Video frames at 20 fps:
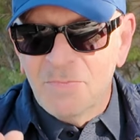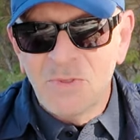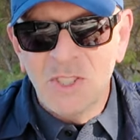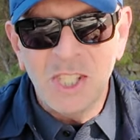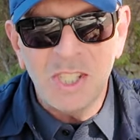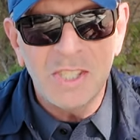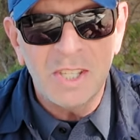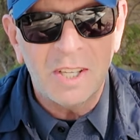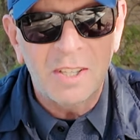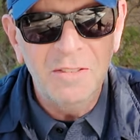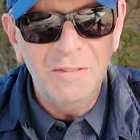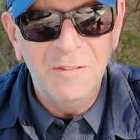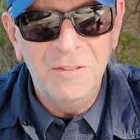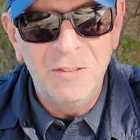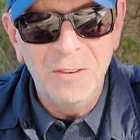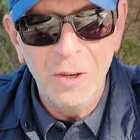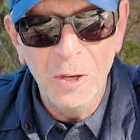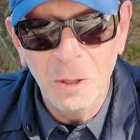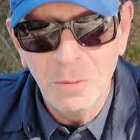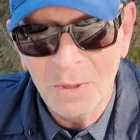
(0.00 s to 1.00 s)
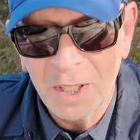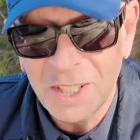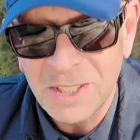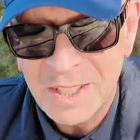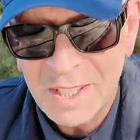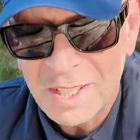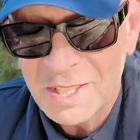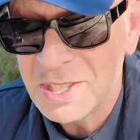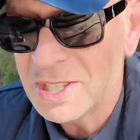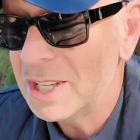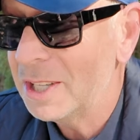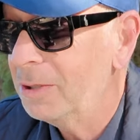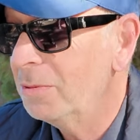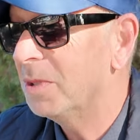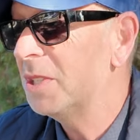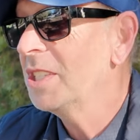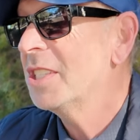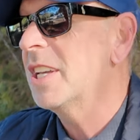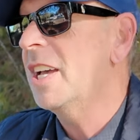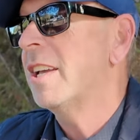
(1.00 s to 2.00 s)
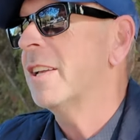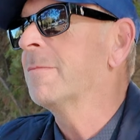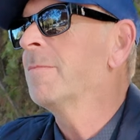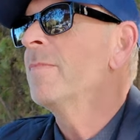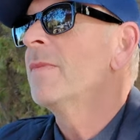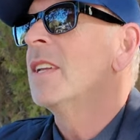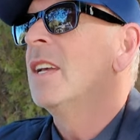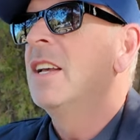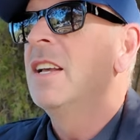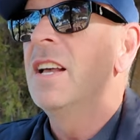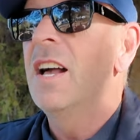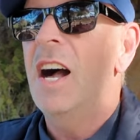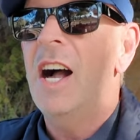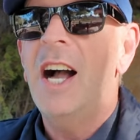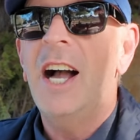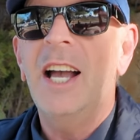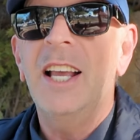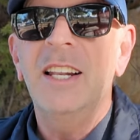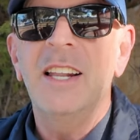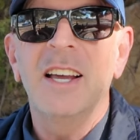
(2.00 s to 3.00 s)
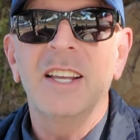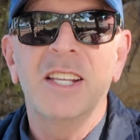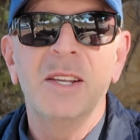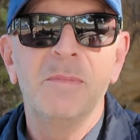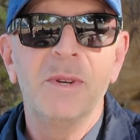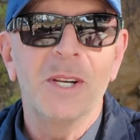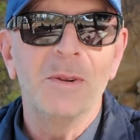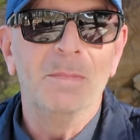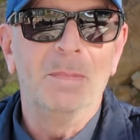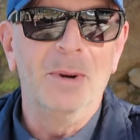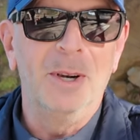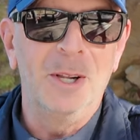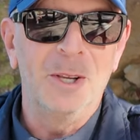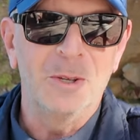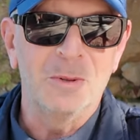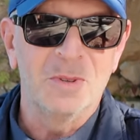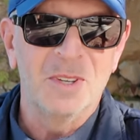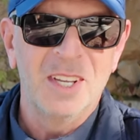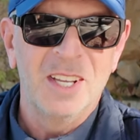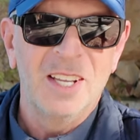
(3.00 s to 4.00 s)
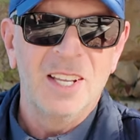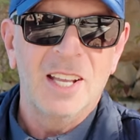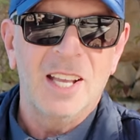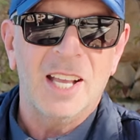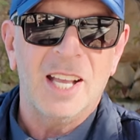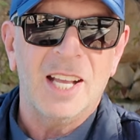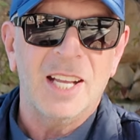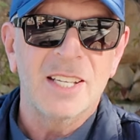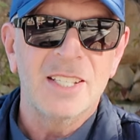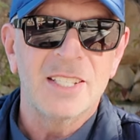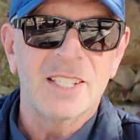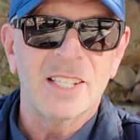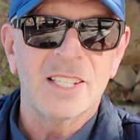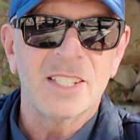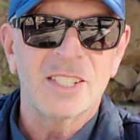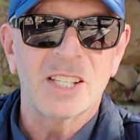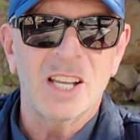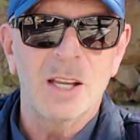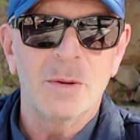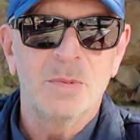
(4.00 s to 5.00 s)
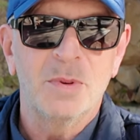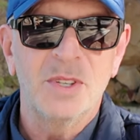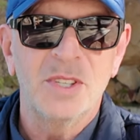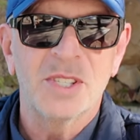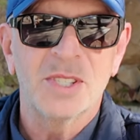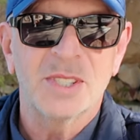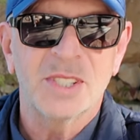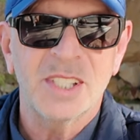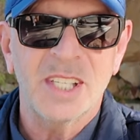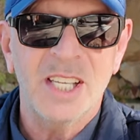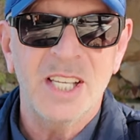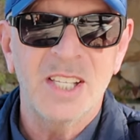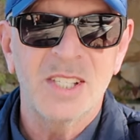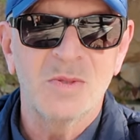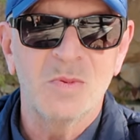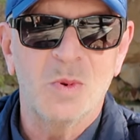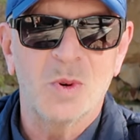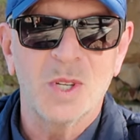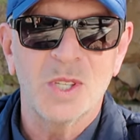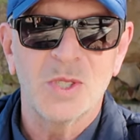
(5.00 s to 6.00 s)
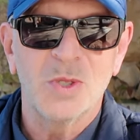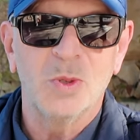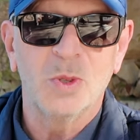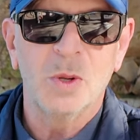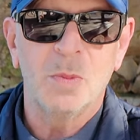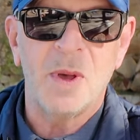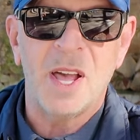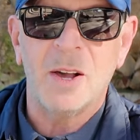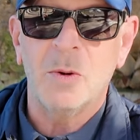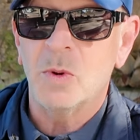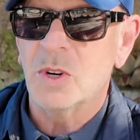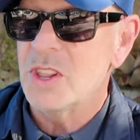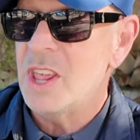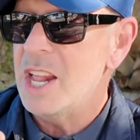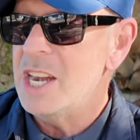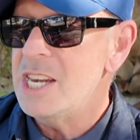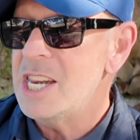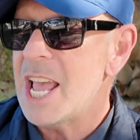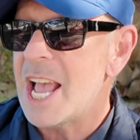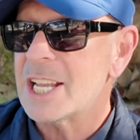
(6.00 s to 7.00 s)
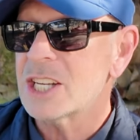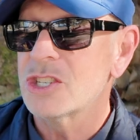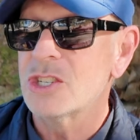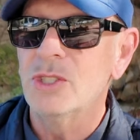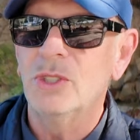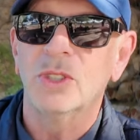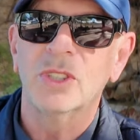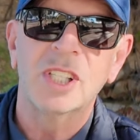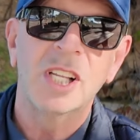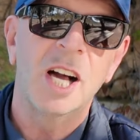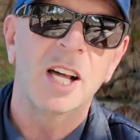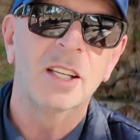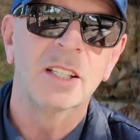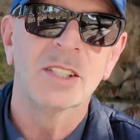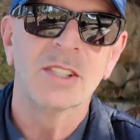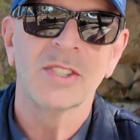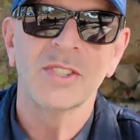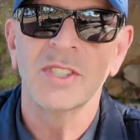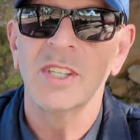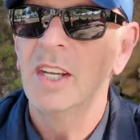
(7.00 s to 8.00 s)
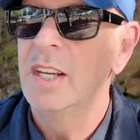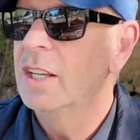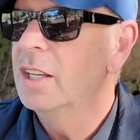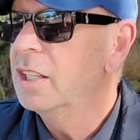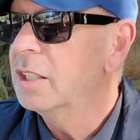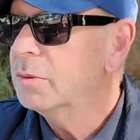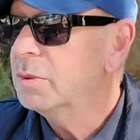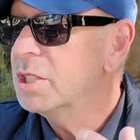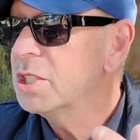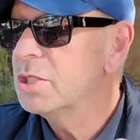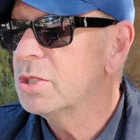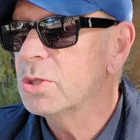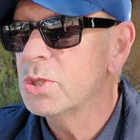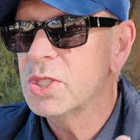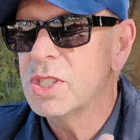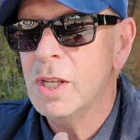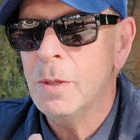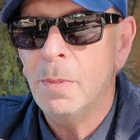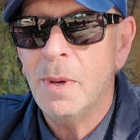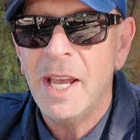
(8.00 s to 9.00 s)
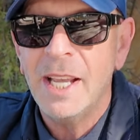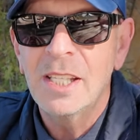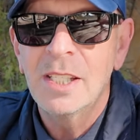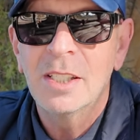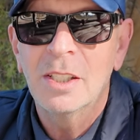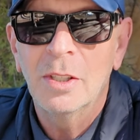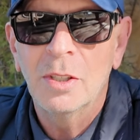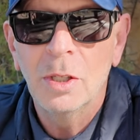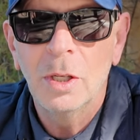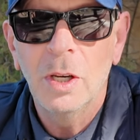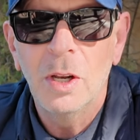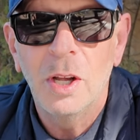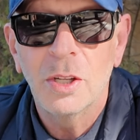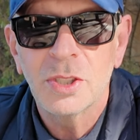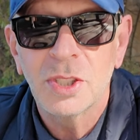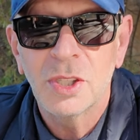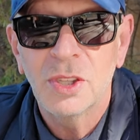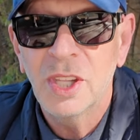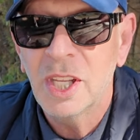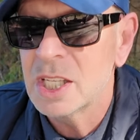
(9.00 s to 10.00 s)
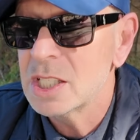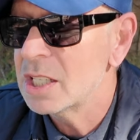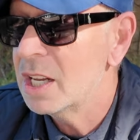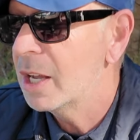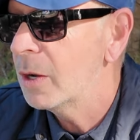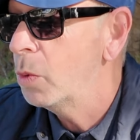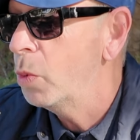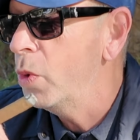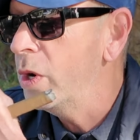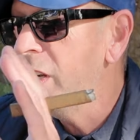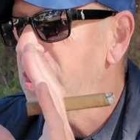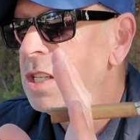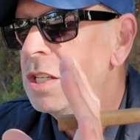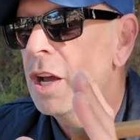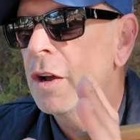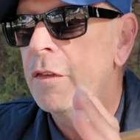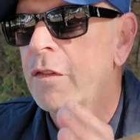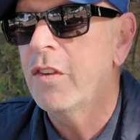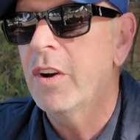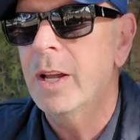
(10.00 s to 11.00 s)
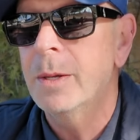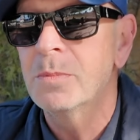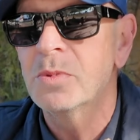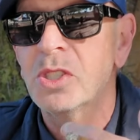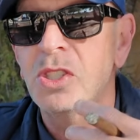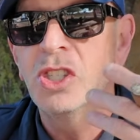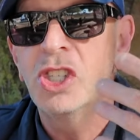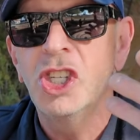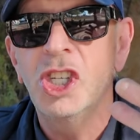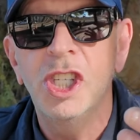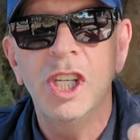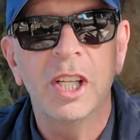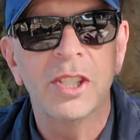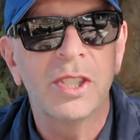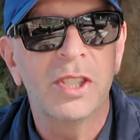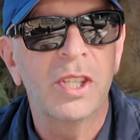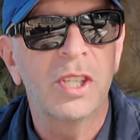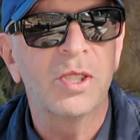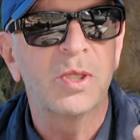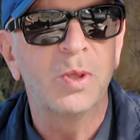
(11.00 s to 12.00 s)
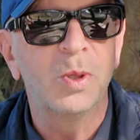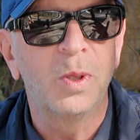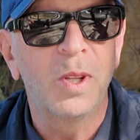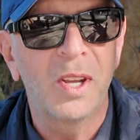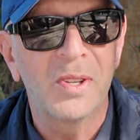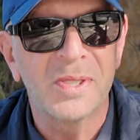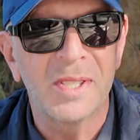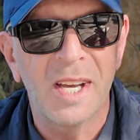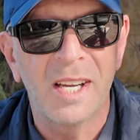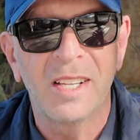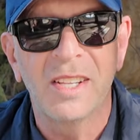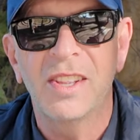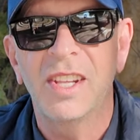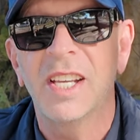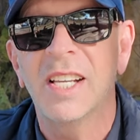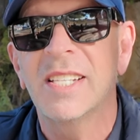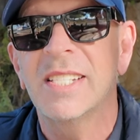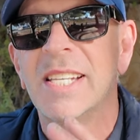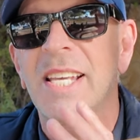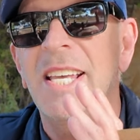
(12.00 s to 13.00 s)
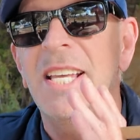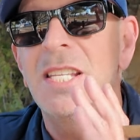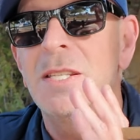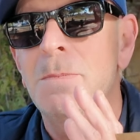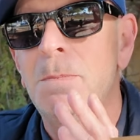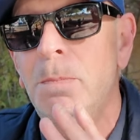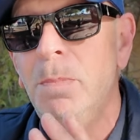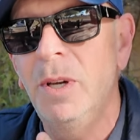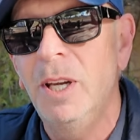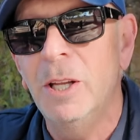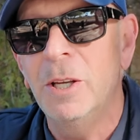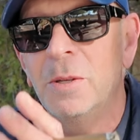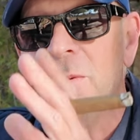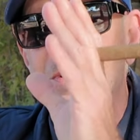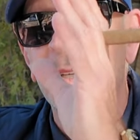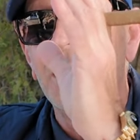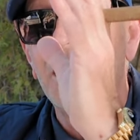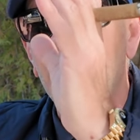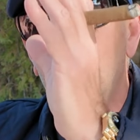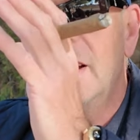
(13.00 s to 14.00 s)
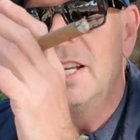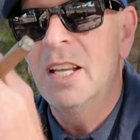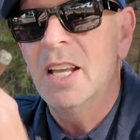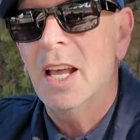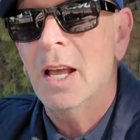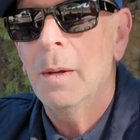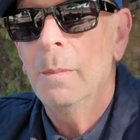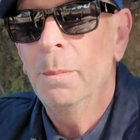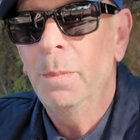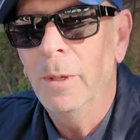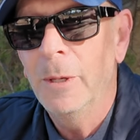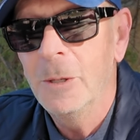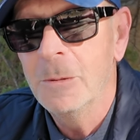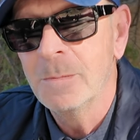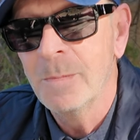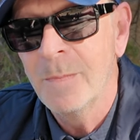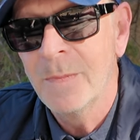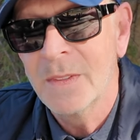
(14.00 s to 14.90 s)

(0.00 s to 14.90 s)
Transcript: Just to confirm it, shall we say. I like a bit of blue, and Cyprus is what it's all about. One of their national colours, which you'll see painted on lots of things like window frames and shutters and all those kind of things, is blue. And blue